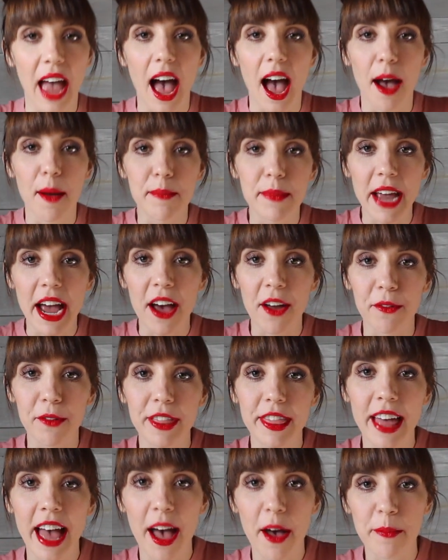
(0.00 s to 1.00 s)
I'm down
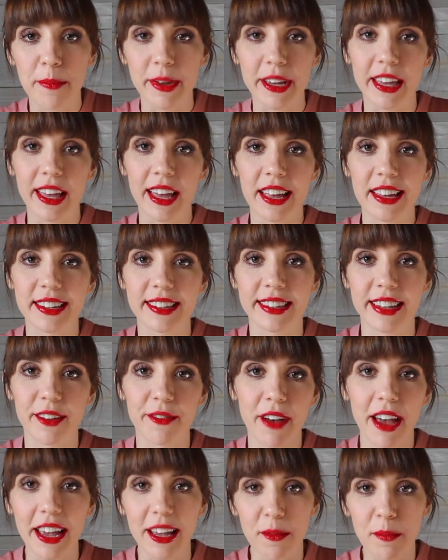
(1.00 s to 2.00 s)
with that because
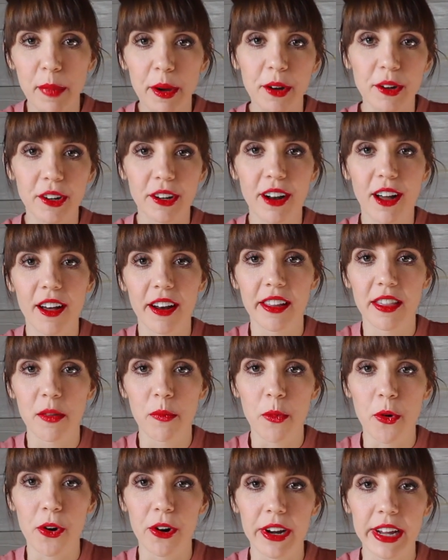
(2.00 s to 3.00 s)
if I can put it on in the
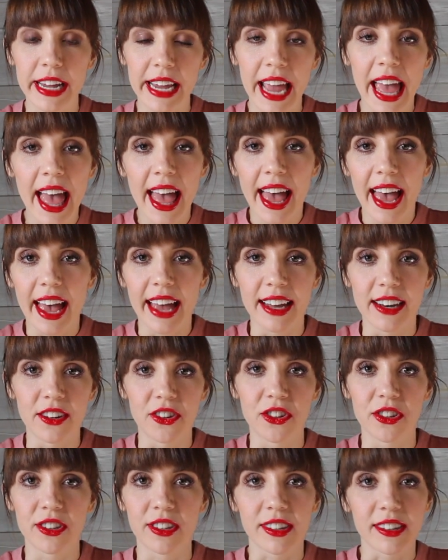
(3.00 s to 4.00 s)
morning and
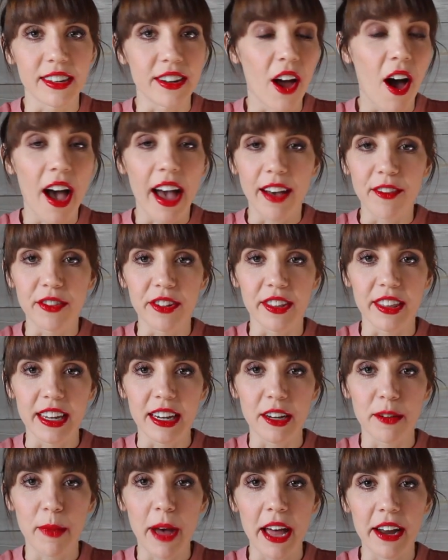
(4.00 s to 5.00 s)
just not have to
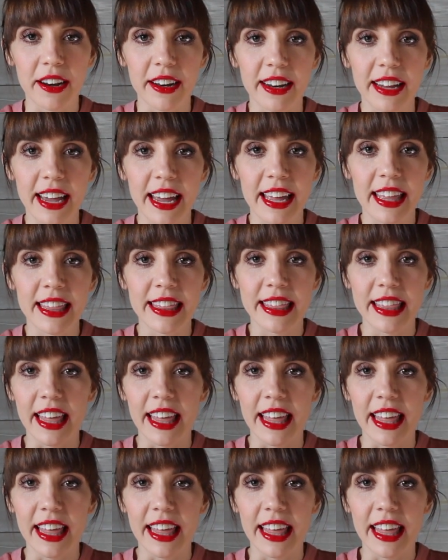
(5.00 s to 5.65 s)
think about it again,